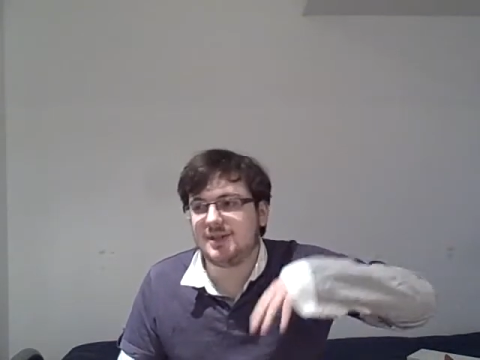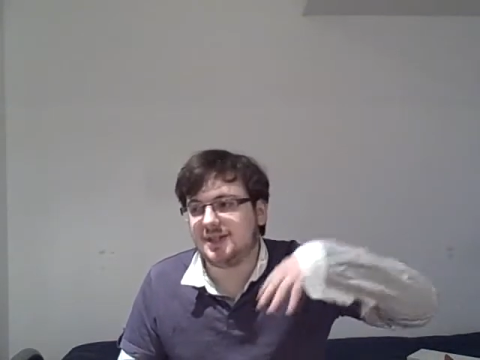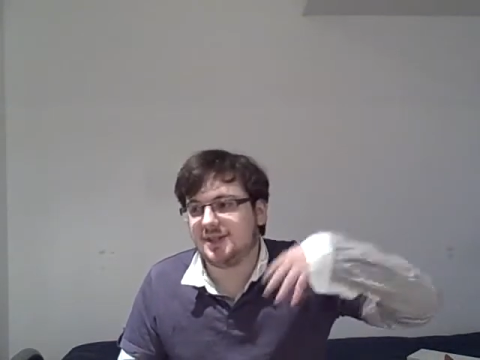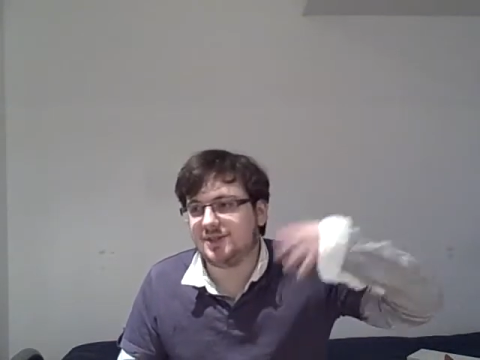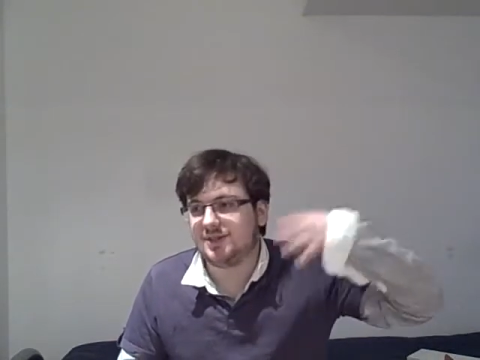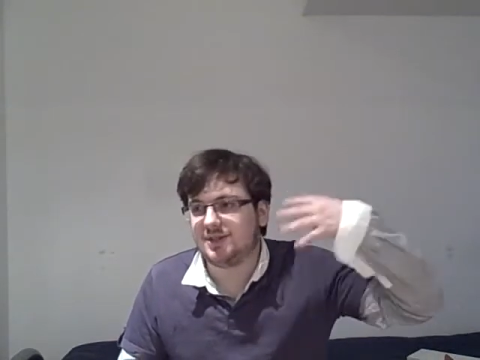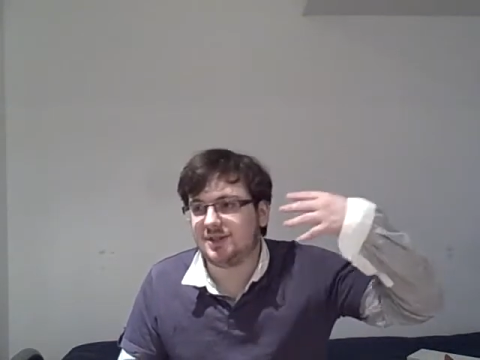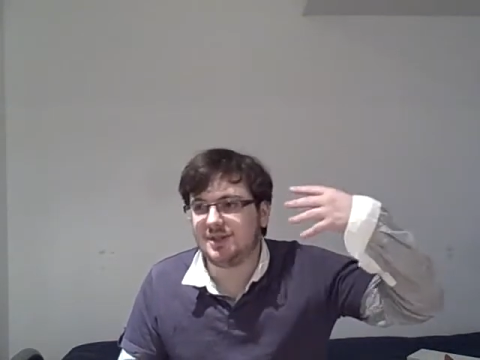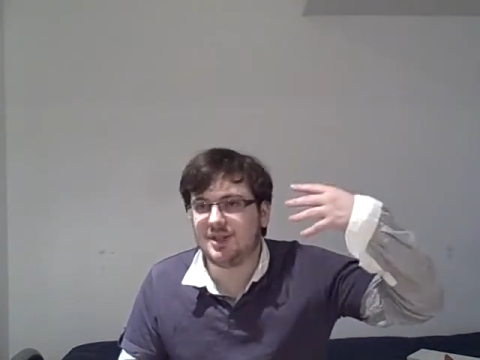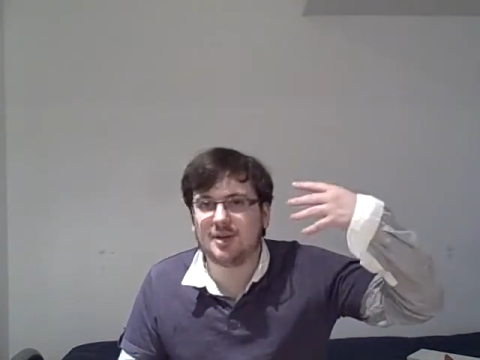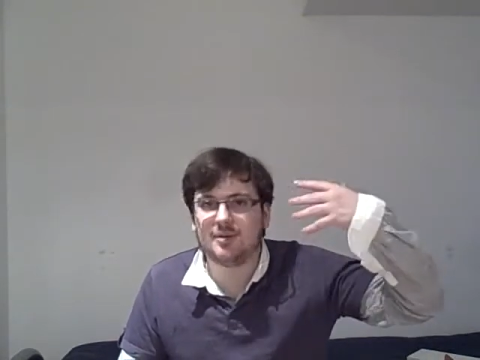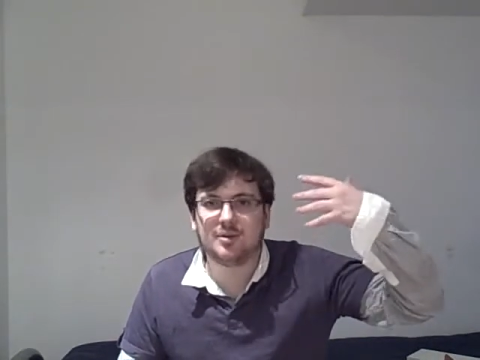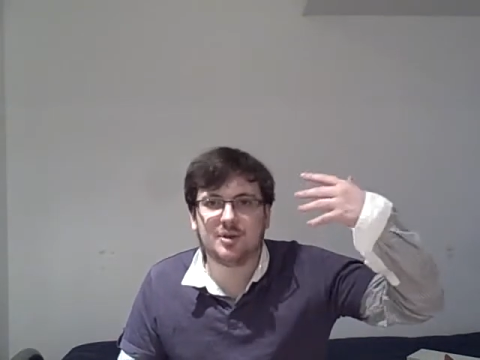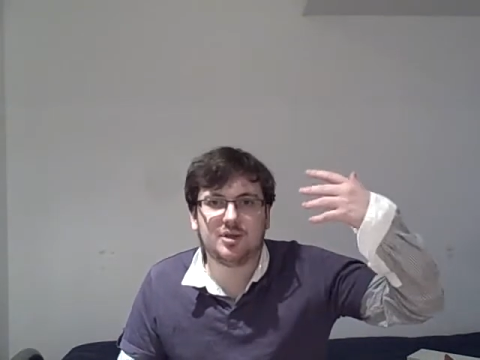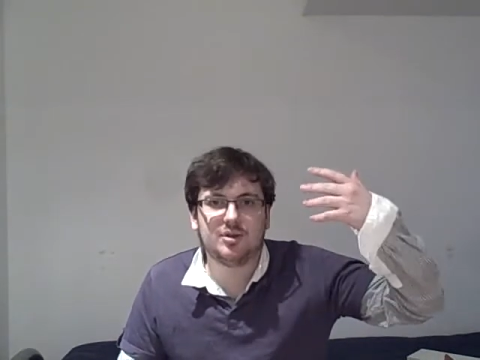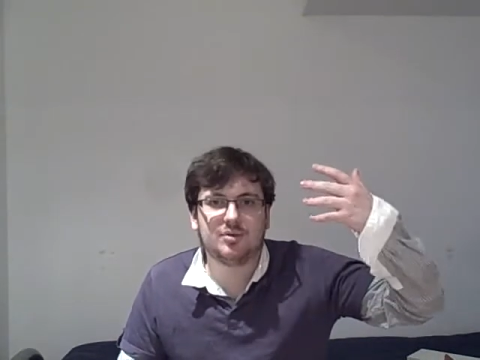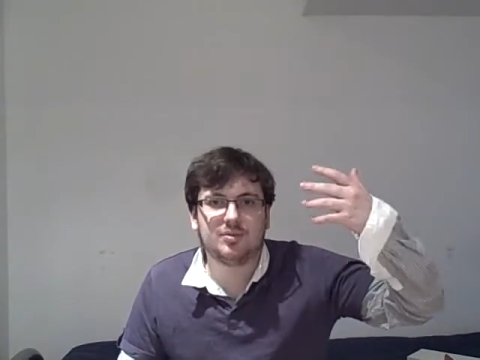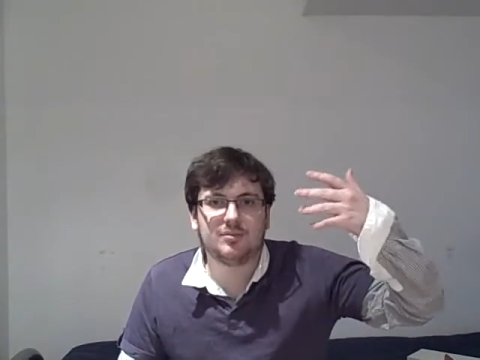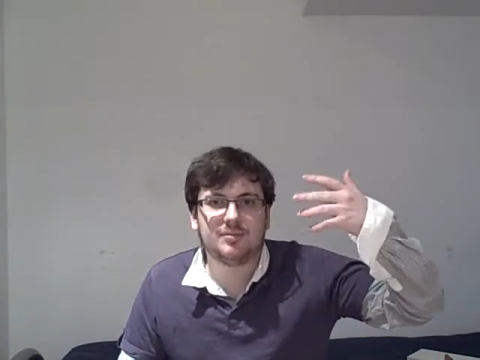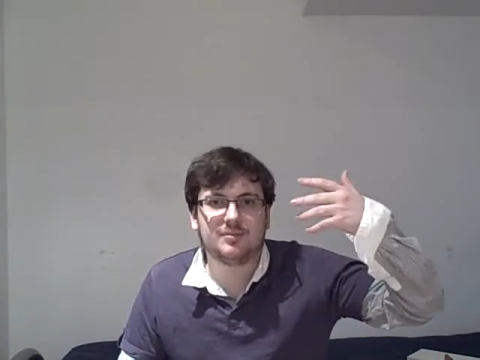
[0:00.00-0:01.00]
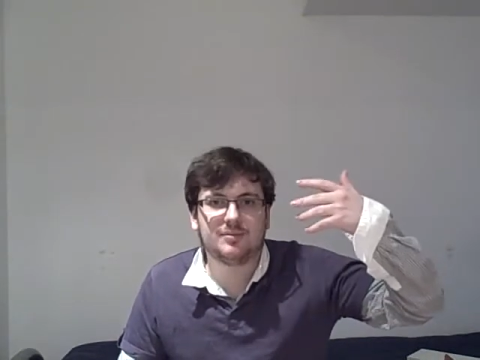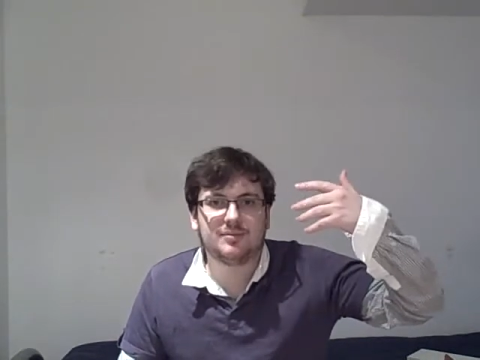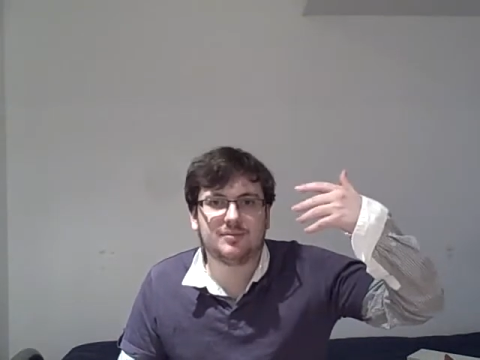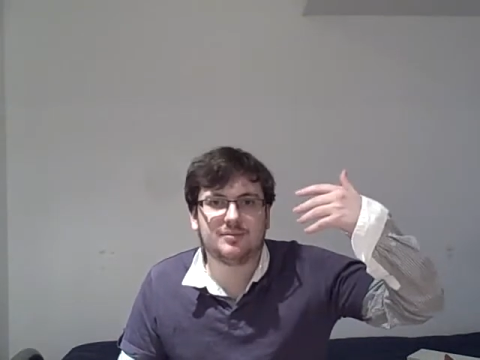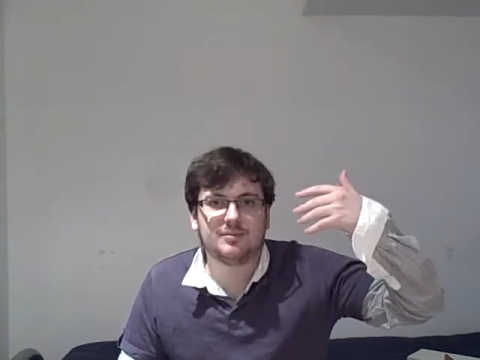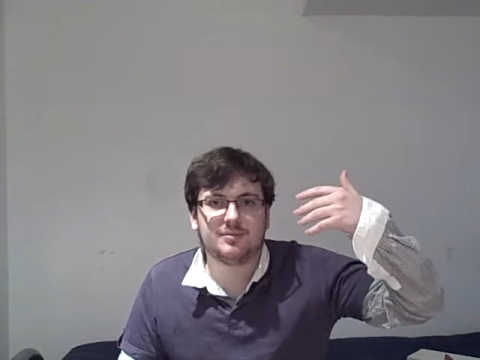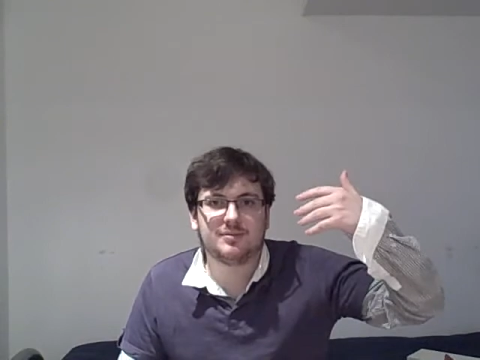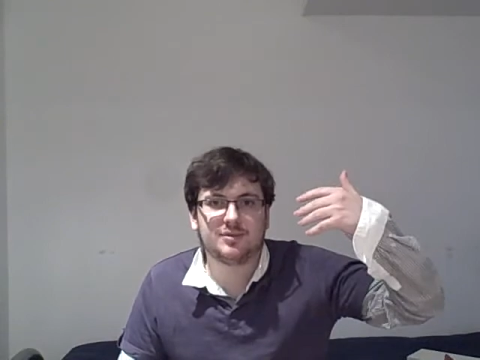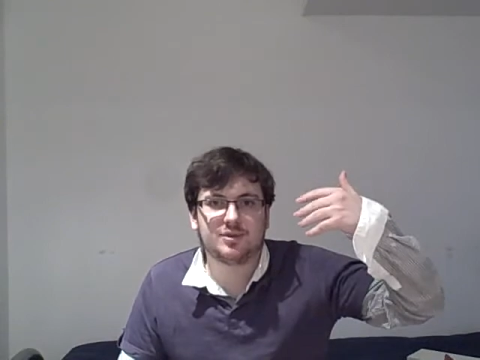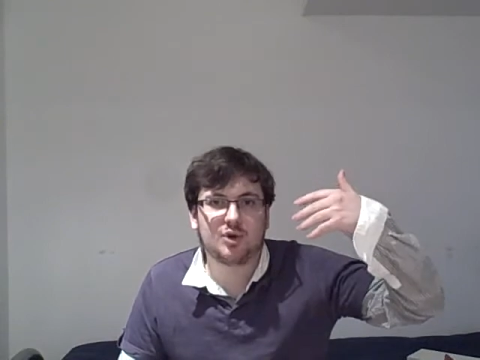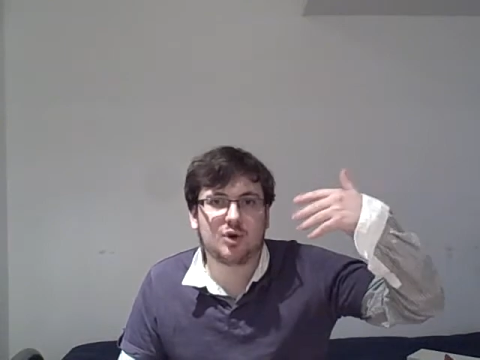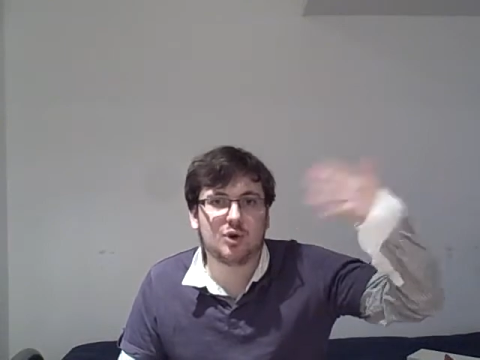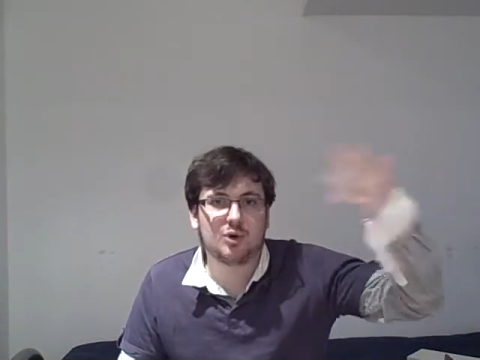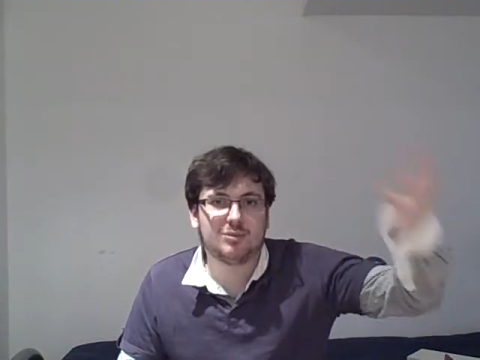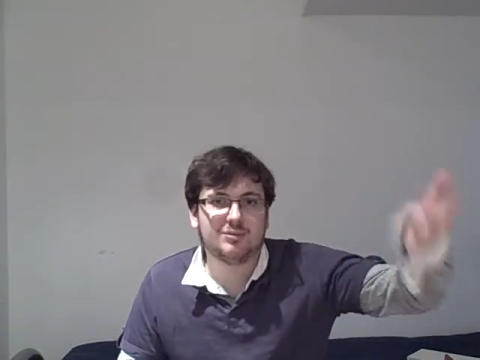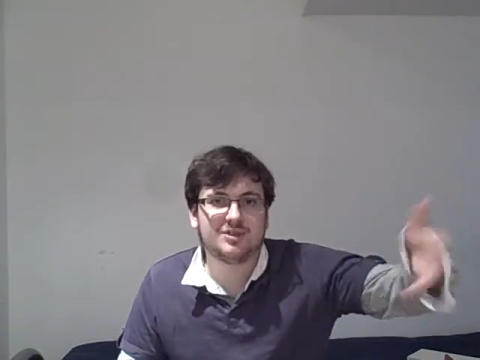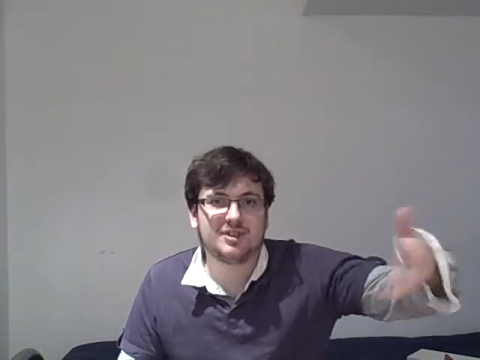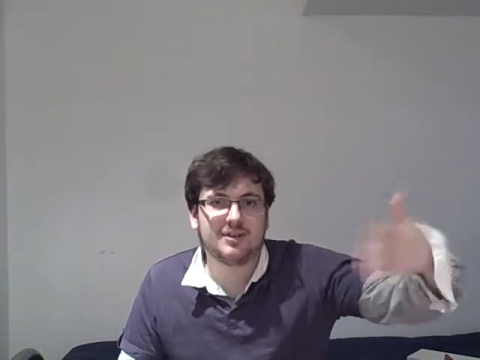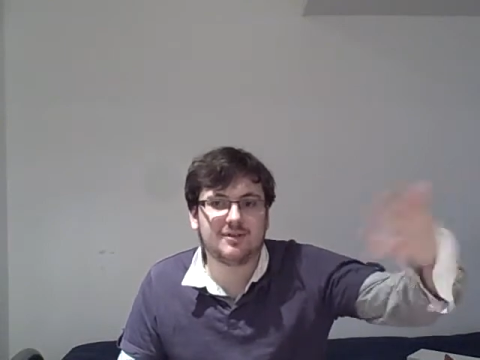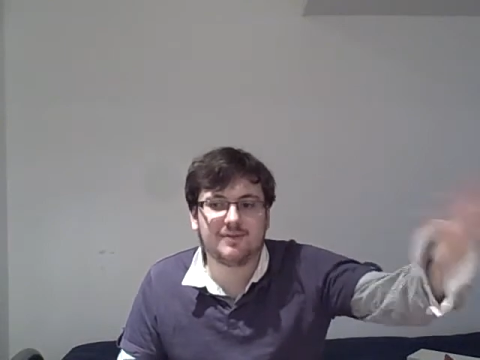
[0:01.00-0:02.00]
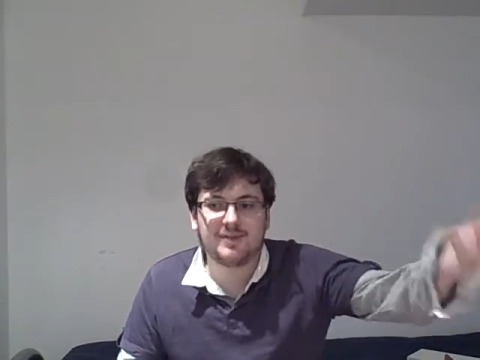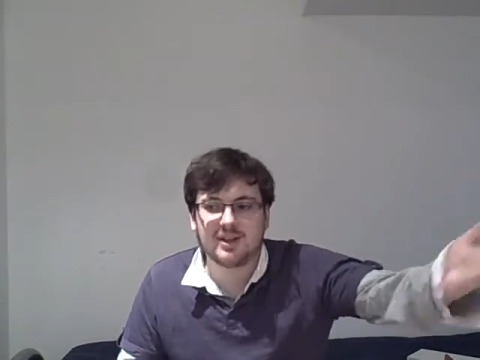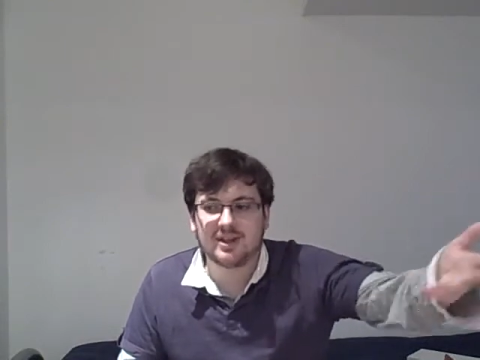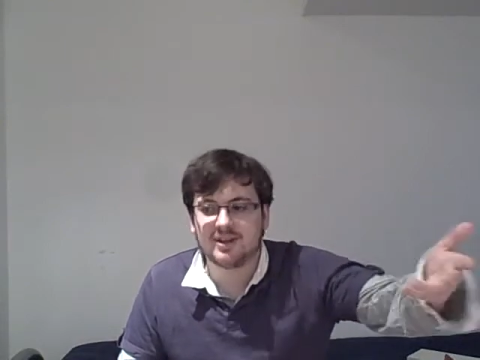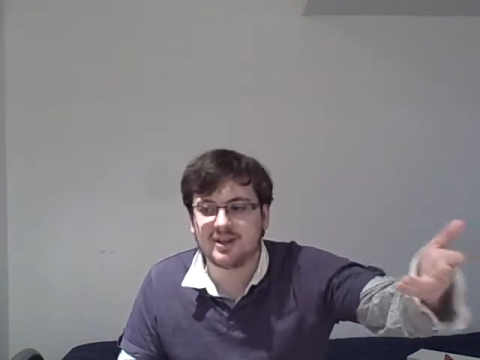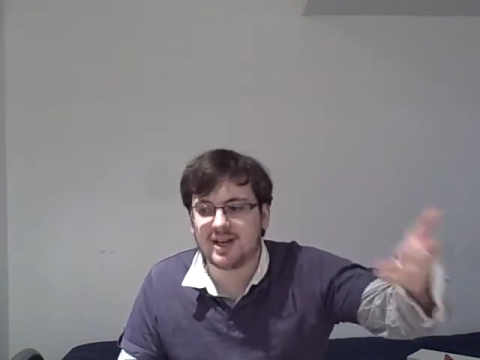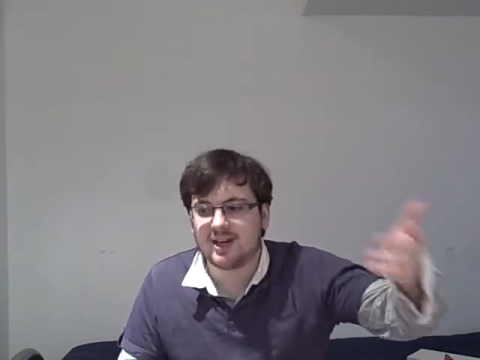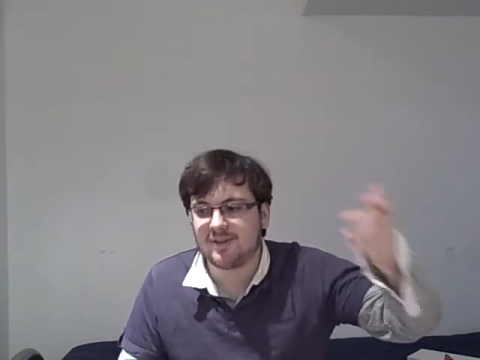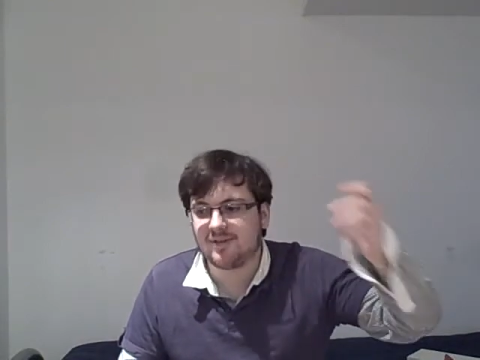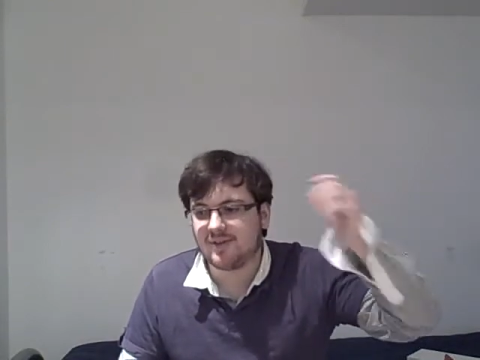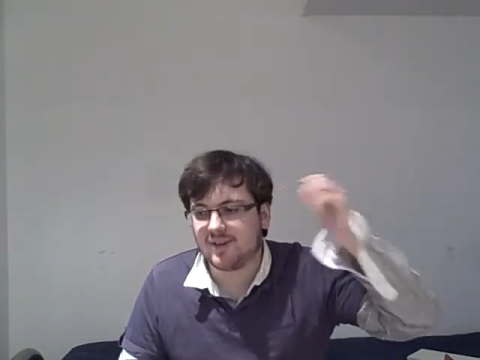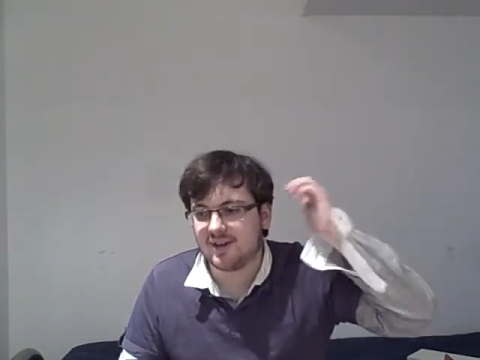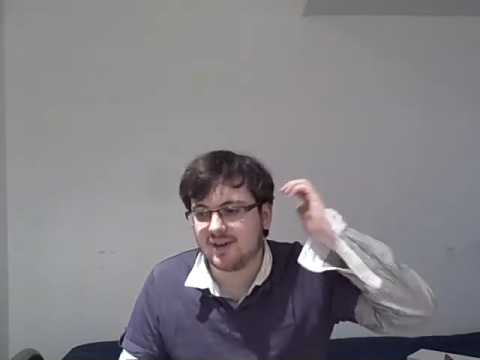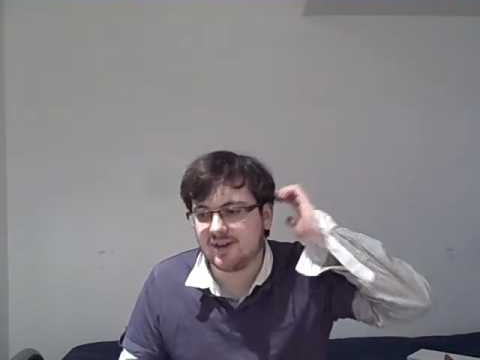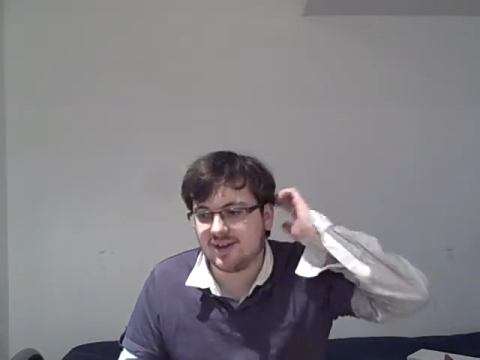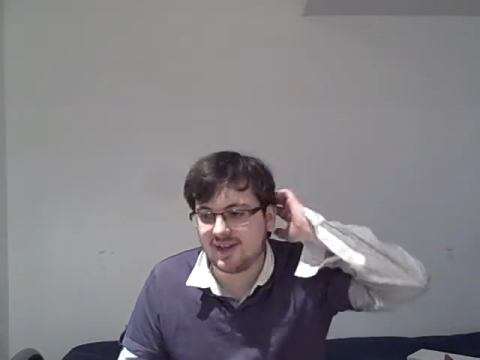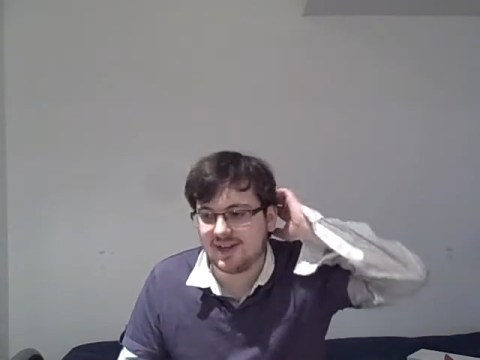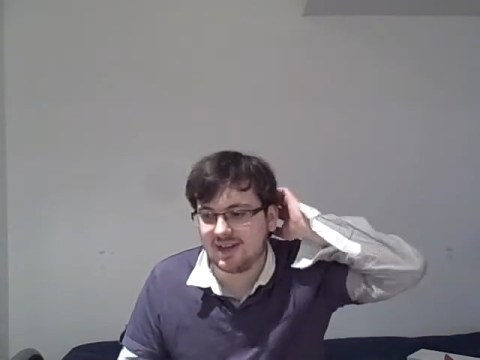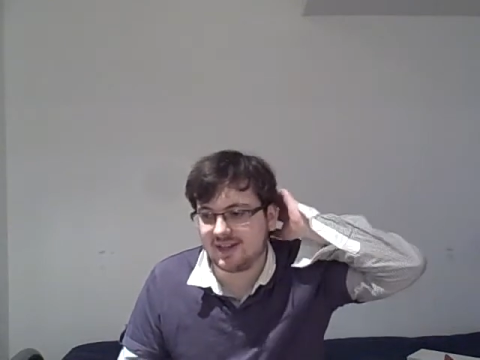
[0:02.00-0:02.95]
ECW's home is in Philadelphia,